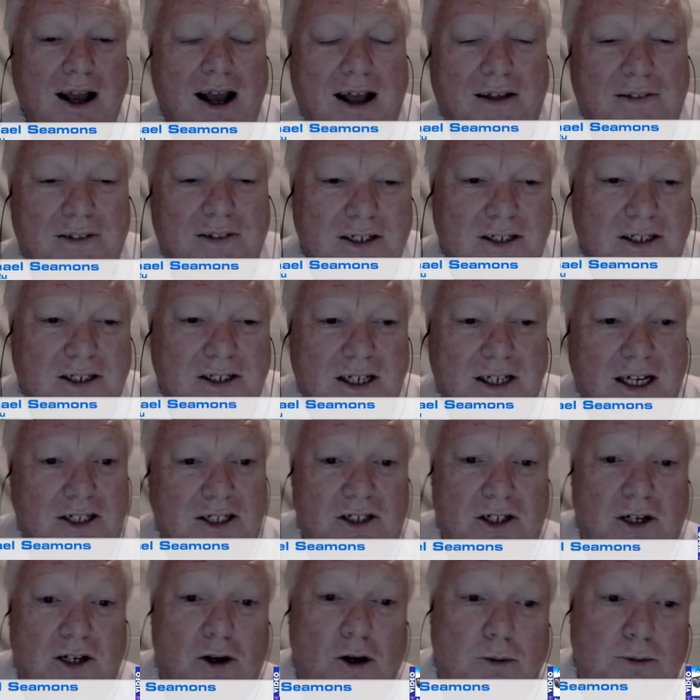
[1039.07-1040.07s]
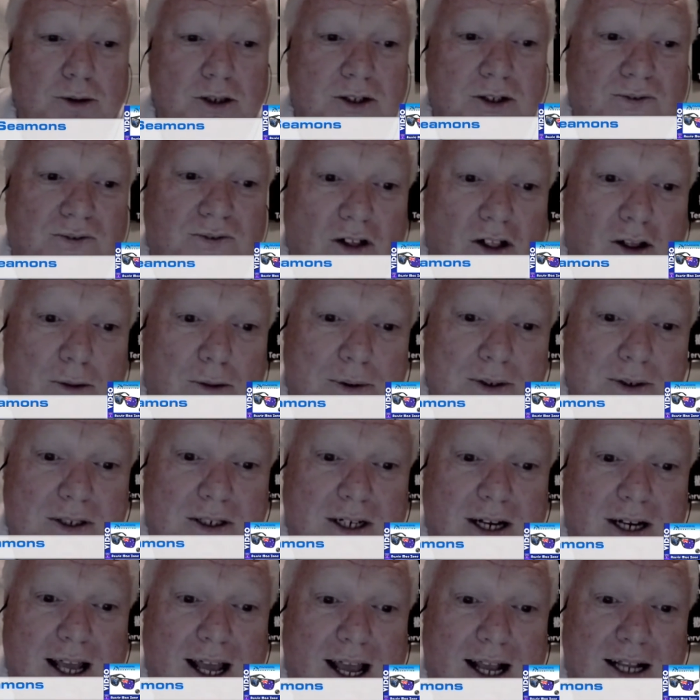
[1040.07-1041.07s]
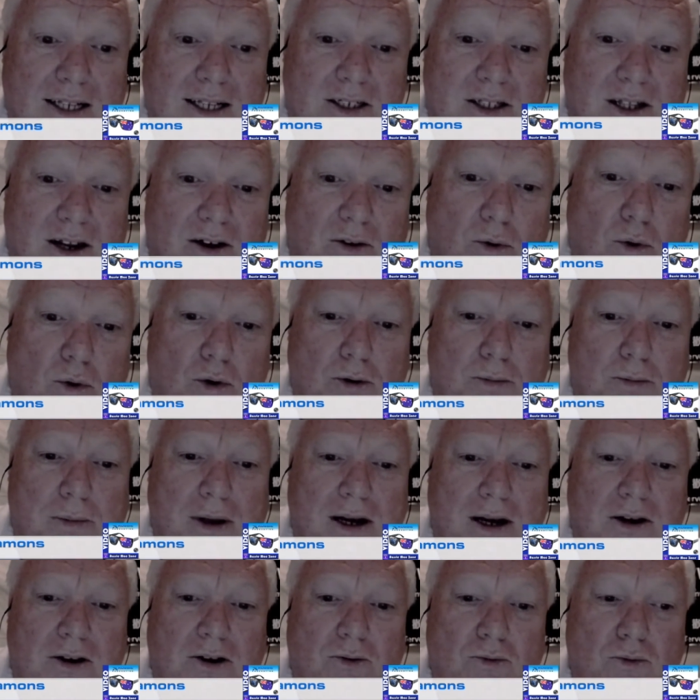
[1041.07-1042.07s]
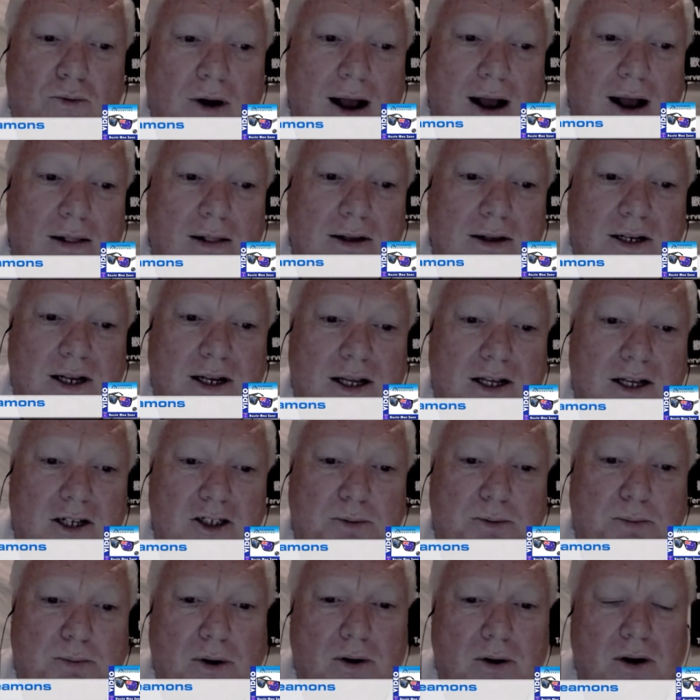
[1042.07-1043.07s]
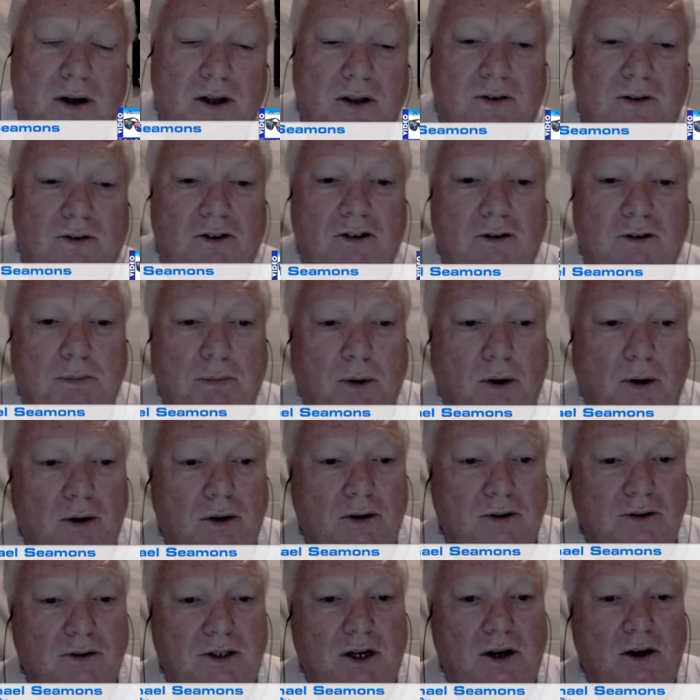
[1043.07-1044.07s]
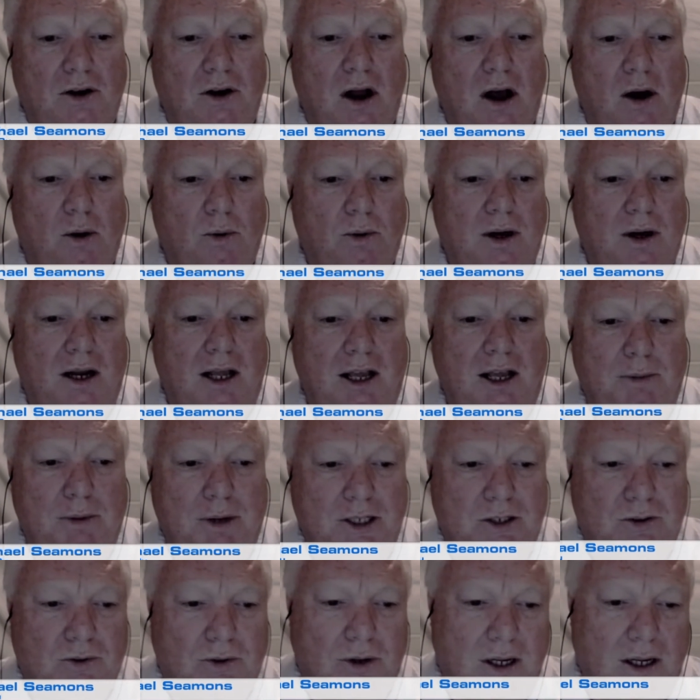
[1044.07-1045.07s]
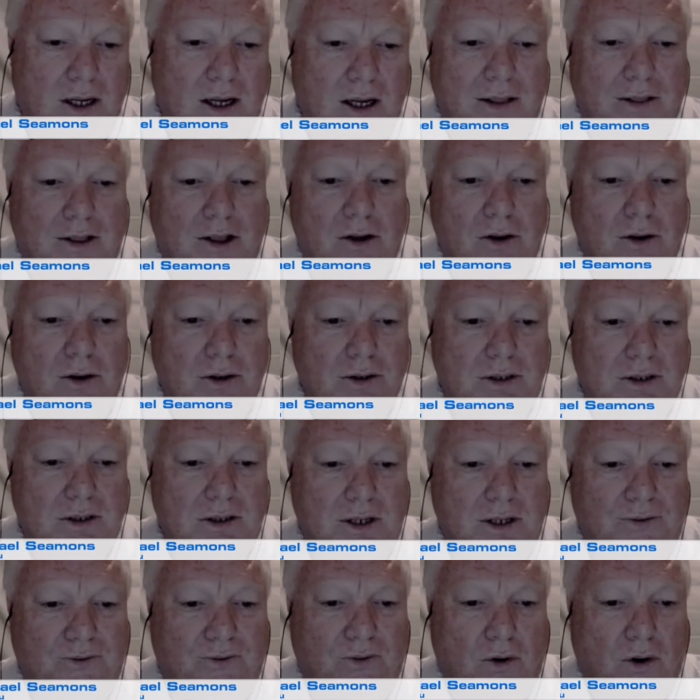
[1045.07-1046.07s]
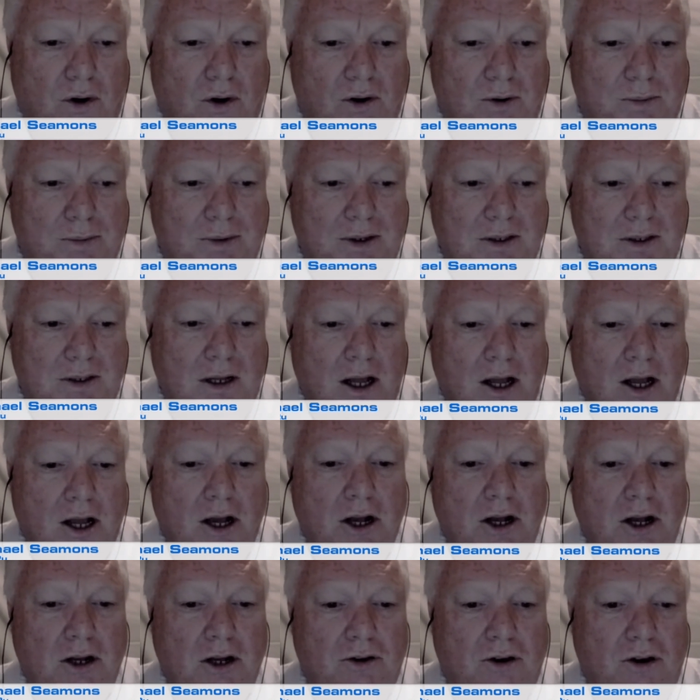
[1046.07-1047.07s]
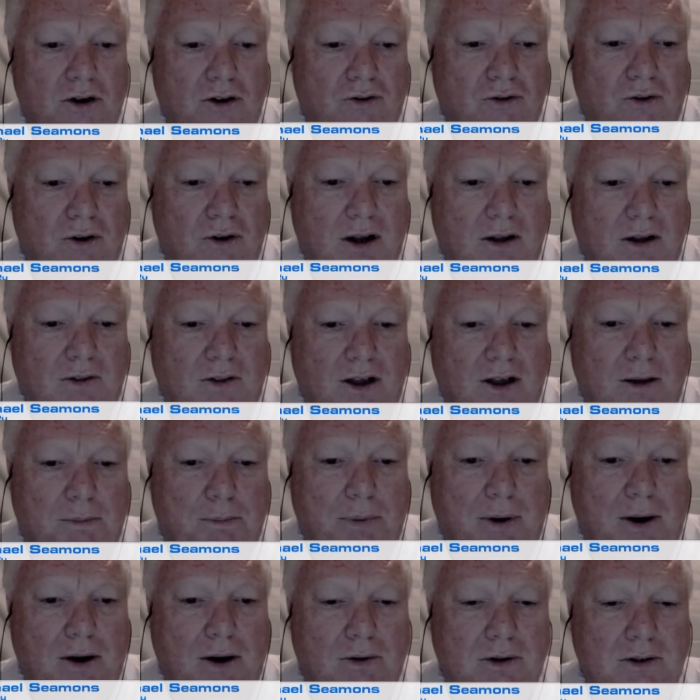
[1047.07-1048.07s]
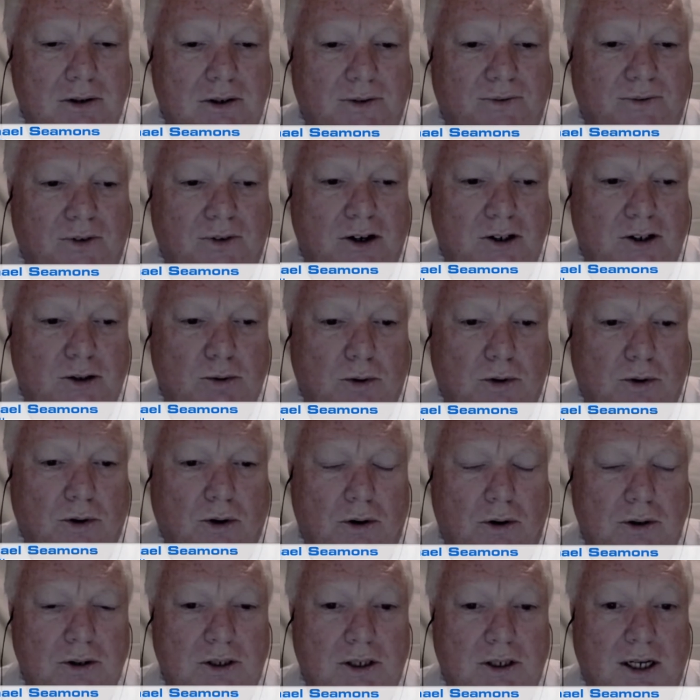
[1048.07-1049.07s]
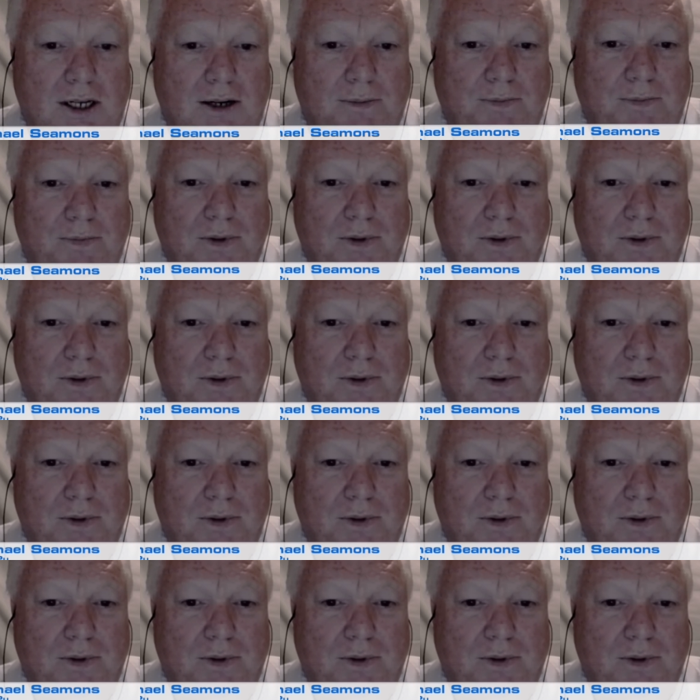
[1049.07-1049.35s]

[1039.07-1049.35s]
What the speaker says: And this section helps developers enhance their augmented reality experiences by using known imagery in the user's environment to trigger the appearance of virtual content.